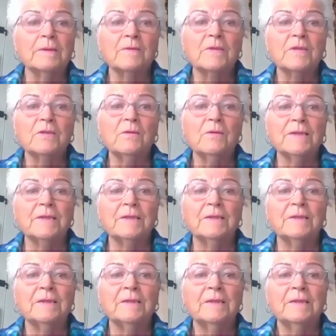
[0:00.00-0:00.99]
It was quite
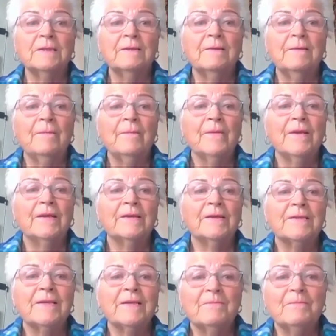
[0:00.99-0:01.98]
a
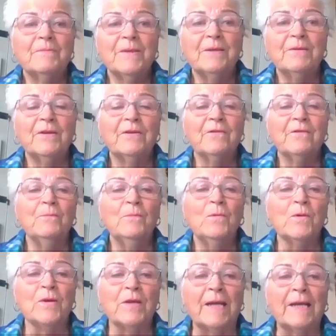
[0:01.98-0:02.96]
period of
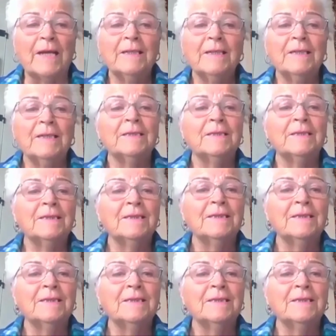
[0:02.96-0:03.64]
mourning.